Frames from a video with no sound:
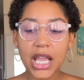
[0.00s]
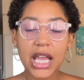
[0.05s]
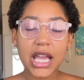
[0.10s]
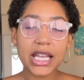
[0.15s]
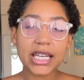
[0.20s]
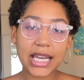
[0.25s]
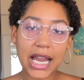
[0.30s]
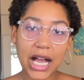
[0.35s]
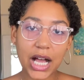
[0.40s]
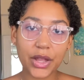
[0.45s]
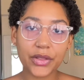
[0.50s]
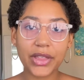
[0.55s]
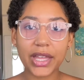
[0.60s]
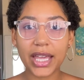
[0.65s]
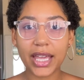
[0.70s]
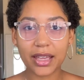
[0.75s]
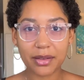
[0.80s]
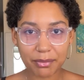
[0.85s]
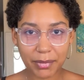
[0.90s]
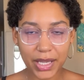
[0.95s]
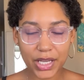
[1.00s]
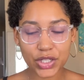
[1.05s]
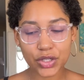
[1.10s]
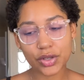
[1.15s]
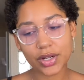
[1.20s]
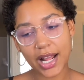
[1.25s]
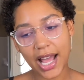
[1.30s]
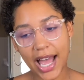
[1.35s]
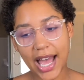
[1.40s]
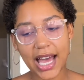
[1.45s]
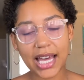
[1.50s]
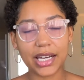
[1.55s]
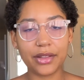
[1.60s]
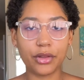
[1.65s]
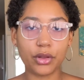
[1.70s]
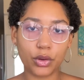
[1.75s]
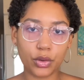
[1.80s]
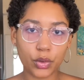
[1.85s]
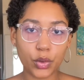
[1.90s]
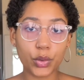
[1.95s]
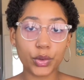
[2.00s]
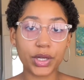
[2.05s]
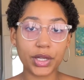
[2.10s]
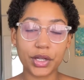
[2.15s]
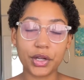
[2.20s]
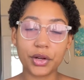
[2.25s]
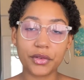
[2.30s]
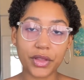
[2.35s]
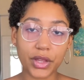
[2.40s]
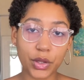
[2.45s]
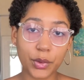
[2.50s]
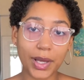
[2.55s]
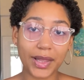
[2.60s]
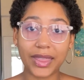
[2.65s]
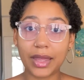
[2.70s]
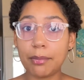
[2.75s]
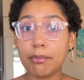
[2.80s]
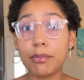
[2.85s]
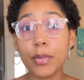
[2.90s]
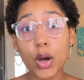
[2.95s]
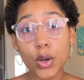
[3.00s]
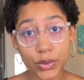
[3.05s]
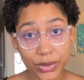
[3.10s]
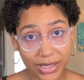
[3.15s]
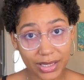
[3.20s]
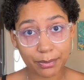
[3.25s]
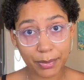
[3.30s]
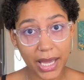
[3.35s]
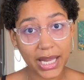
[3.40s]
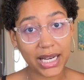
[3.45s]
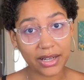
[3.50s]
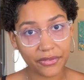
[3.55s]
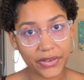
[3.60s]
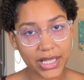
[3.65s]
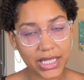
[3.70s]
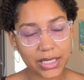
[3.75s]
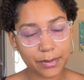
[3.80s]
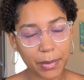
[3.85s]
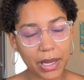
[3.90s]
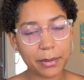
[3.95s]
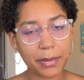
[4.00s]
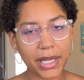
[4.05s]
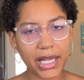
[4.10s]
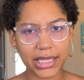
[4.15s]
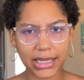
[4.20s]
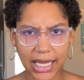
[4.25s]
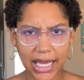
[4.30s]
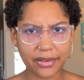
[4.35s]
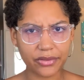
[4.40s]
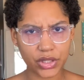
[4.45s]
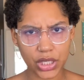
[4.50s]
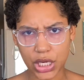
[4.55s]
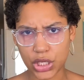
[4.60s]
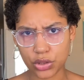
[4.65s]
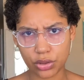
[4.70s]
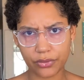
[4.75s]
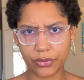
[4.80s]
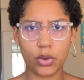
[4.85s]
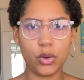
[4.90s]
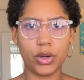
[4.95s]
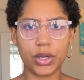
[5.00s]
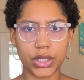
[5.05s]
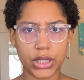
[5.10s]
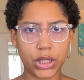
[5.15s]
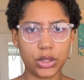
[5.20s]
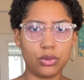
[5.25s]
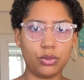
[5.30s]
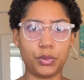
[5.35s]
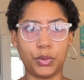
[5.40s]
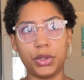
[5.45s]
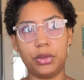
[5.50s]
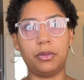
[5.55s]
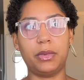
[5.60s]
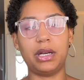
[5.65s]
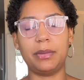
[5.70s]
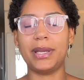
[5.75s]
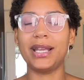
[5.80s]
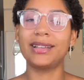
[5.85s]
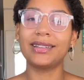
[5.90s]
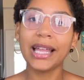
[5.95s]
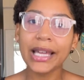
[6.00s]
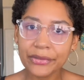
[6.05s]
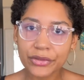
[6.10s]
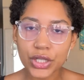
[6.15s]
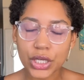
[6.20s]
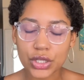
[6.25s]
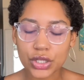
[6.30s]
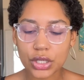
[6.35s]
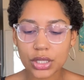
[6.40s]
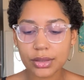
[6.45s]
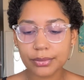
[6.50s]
Now they make sure to add in the little corner here that you get the most benefits by being a life changer. Of course, who wouldn't want to be a life changer?